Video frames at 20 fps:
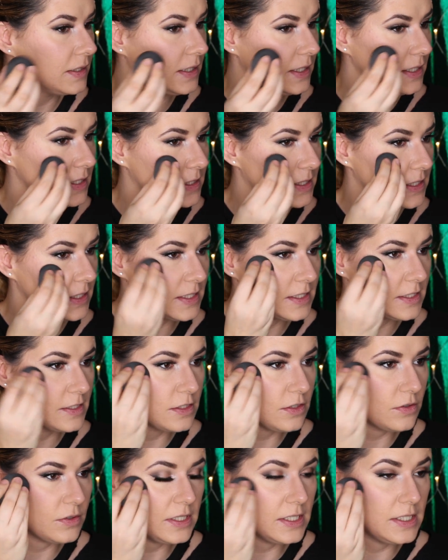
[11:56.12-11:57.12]
this is
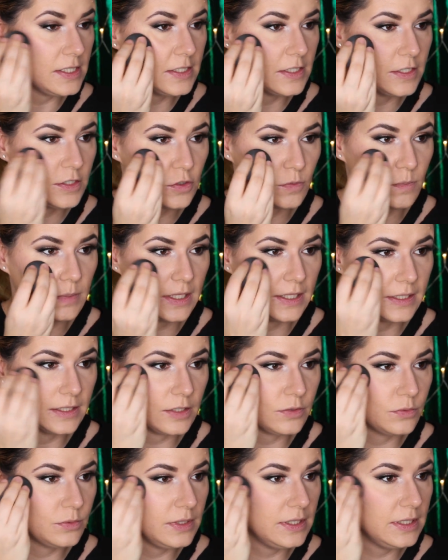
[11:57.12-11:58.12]
so easy to blend
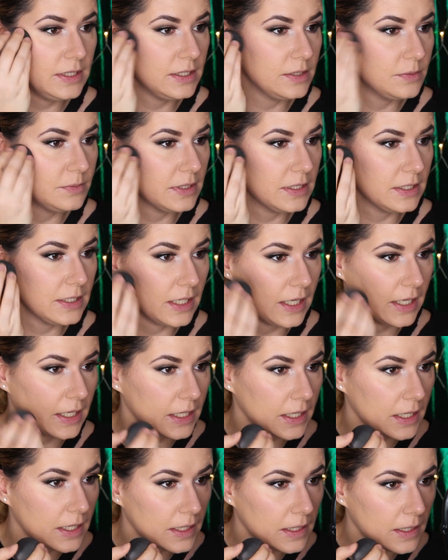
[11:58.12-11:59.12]
I really really
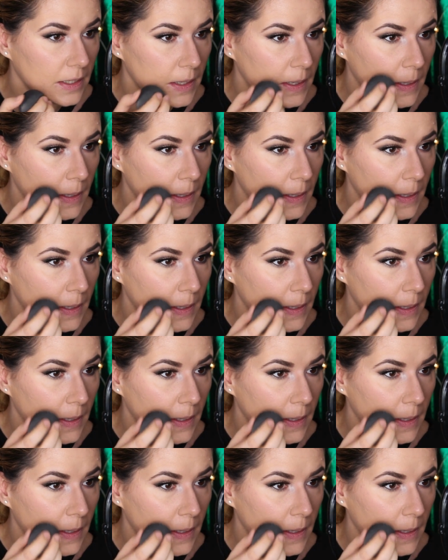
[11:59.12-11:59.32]
like